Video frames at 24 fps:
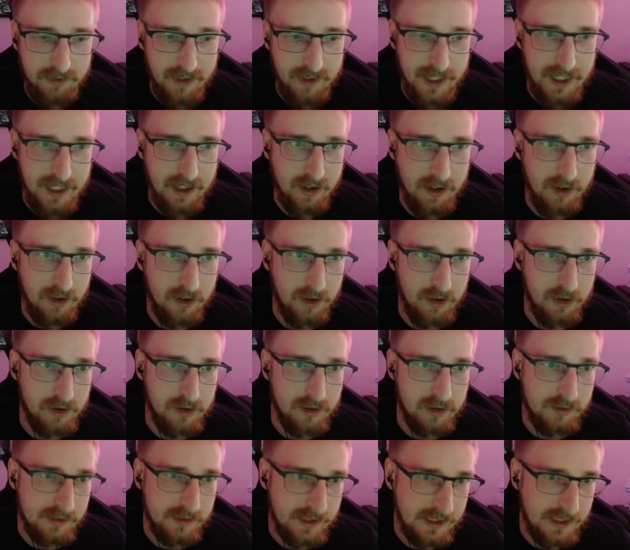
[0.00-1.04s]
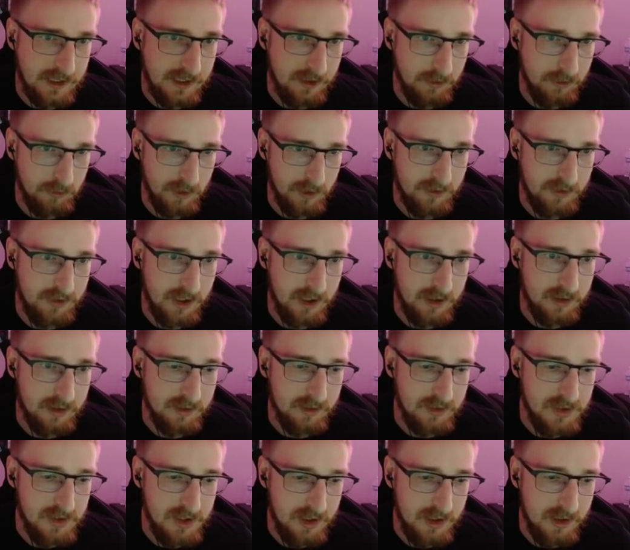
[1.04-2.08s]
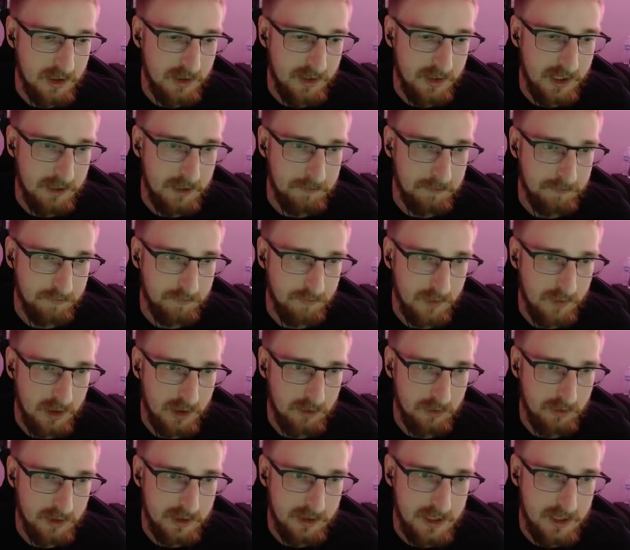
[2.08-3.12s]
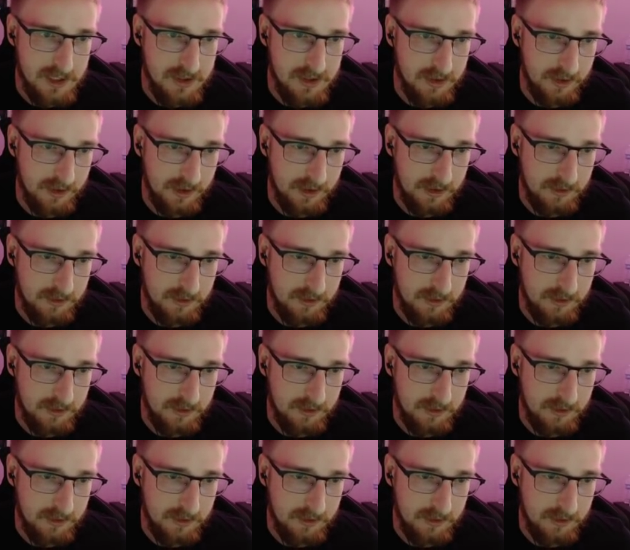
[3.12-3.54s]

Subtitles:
like early Rift Heralds and all that really easily.